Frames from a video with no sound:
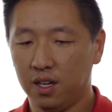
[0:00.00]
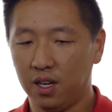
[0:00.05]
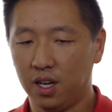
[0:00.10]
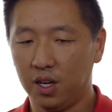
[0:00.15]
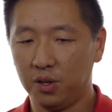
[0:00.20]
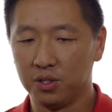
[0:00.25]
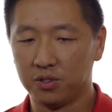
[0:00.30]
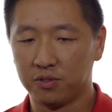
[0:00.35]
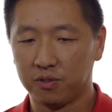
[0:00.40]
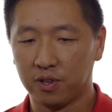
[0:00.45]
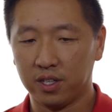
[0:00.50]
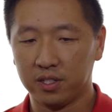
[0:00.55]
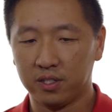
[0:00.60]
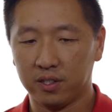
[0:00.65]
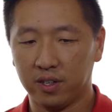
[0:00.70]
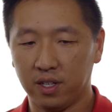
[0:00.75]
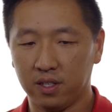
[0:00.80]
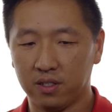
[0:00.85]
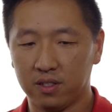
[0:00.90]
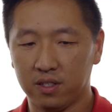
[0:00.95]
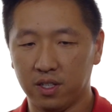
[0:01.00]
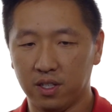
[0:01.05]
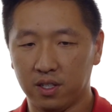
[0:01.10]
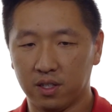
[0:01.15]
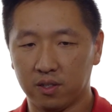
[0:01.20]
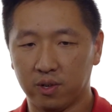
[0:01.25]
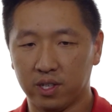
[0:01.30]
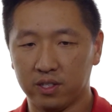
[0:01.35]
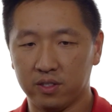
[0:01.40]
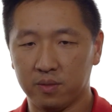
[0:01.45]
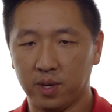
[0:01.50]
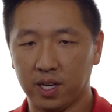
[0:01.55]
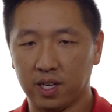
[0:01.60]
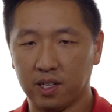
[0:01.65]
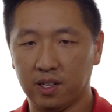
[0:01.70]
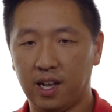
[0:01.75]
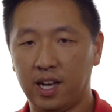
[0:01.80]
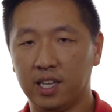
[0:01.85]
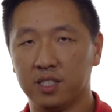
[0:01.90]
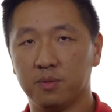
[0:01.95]
uh, it was frustrating seeing the rest of my
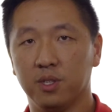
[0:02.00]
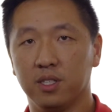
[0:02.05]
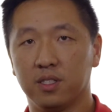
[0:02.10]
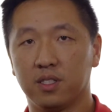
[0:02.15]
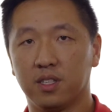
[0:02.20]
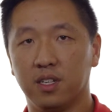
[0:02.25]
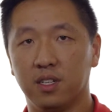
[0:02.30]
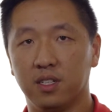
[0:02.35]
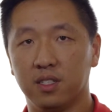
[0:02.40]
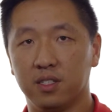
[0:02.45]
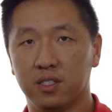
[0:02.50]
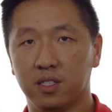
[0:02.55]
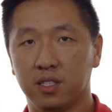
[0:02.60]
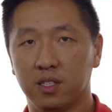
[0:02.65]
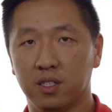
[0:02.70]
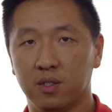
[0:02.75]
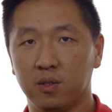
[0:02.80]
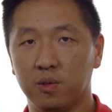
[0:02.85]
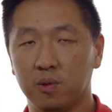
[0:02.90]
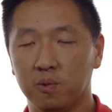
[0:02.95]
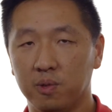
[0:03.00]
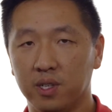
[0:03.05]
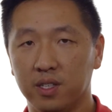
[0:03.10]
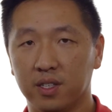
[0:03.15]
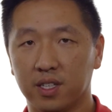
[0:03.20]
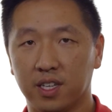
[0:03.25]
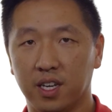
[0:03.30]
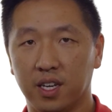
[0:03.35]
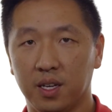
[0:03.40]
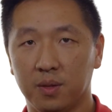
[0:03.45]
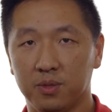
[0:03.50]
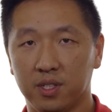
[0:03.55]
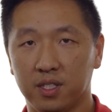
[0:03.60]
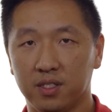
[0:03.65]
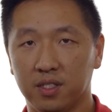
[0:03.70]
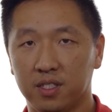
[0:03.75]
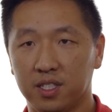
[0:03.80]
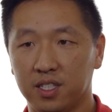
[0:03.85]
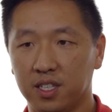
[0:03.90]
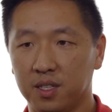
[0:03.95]
classmates getting to win the games
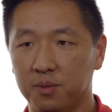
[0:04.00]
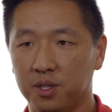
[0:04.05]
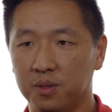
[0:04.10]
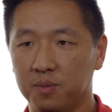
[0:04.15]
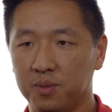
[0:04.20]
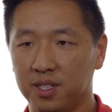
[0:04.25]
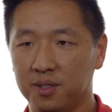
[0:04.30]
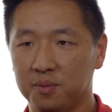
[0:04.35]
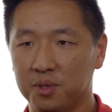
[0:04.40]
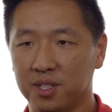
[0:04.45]
as a team and me